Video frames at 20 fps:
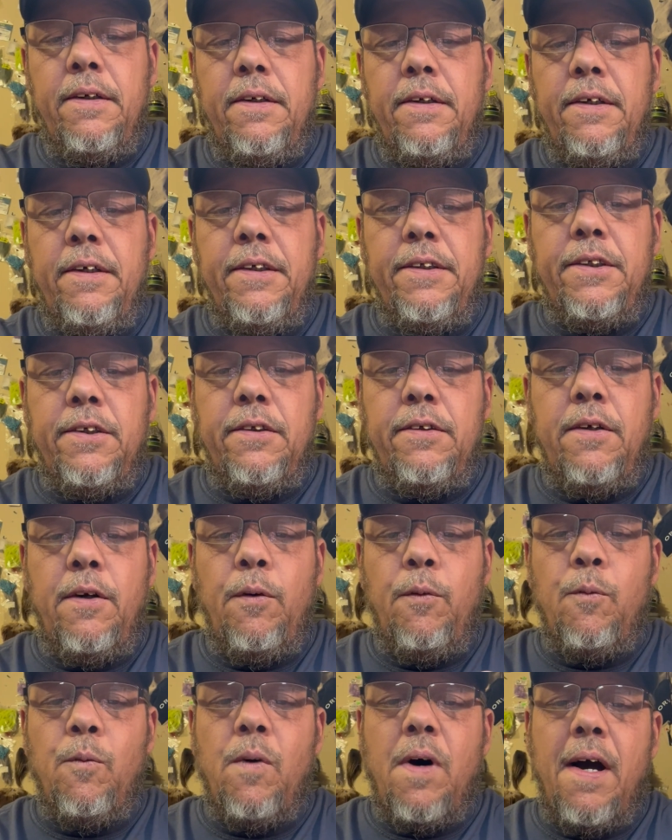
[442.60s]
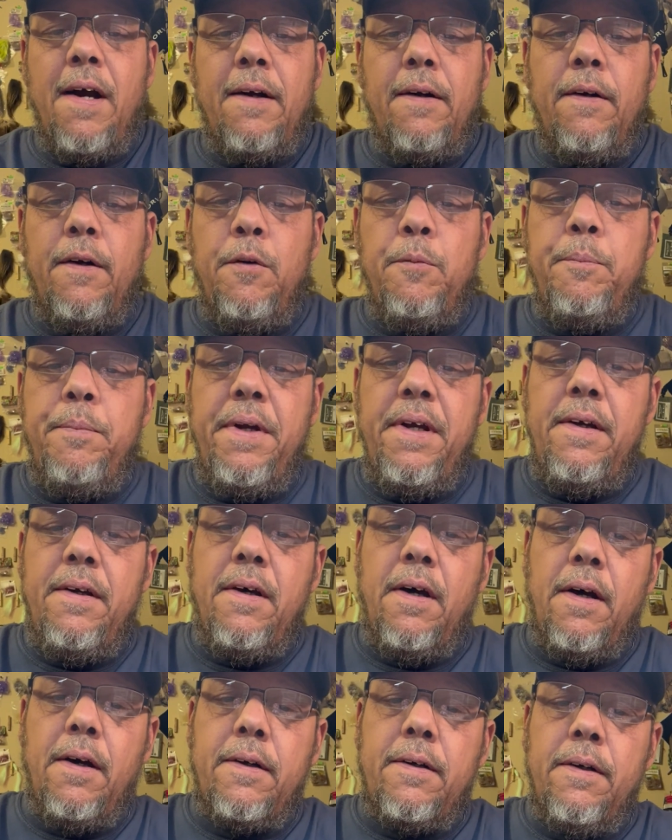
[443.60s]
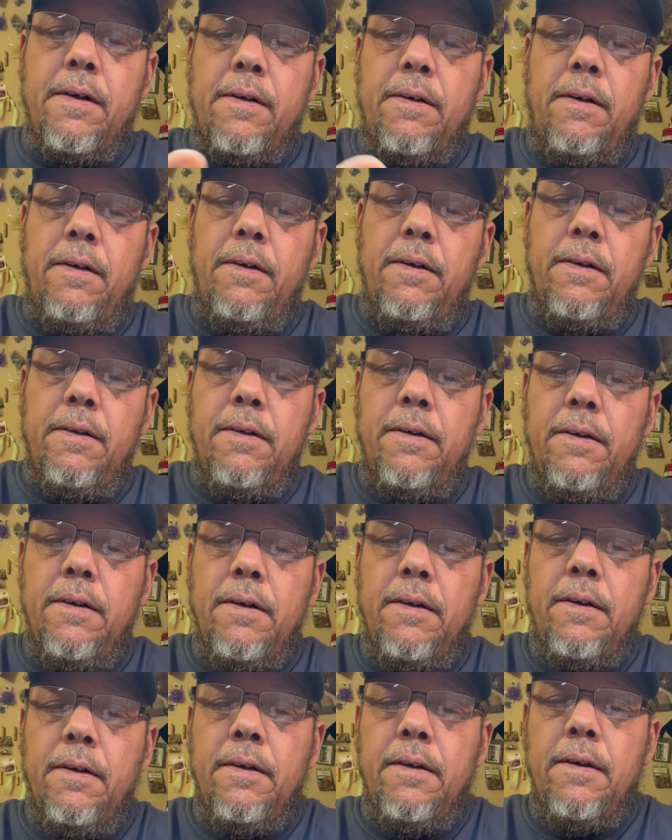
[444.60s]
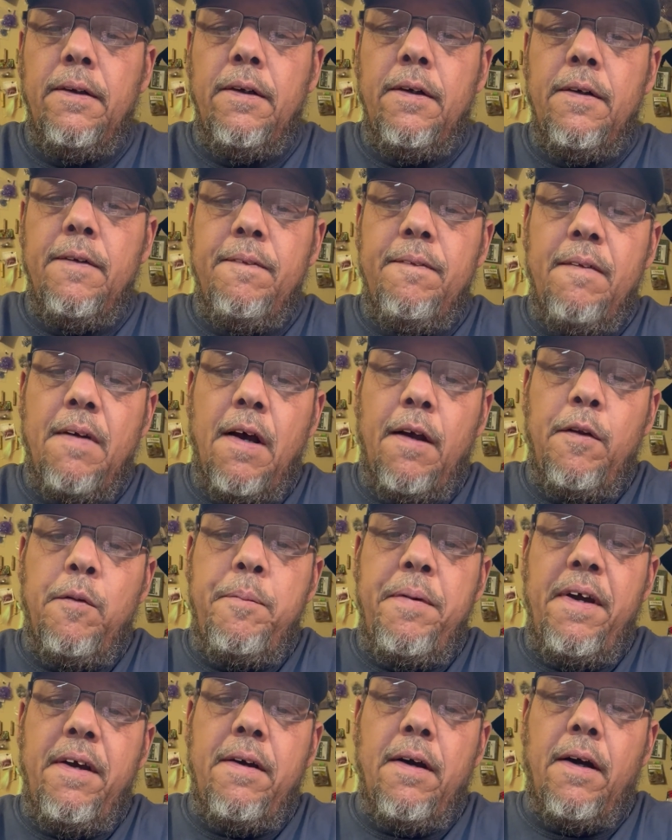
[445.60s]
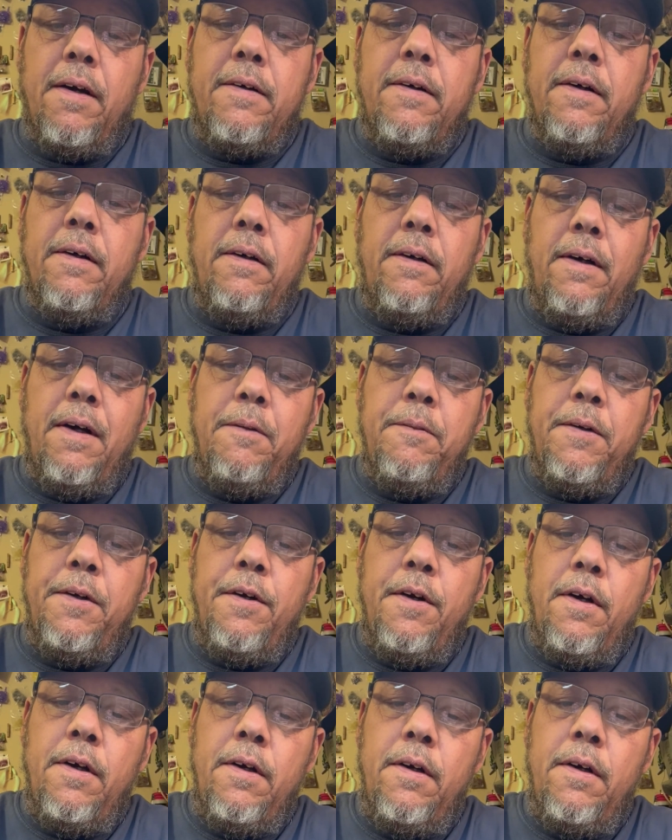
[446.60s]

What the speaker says: it's wire and peacock curl. Now the peacock curl I would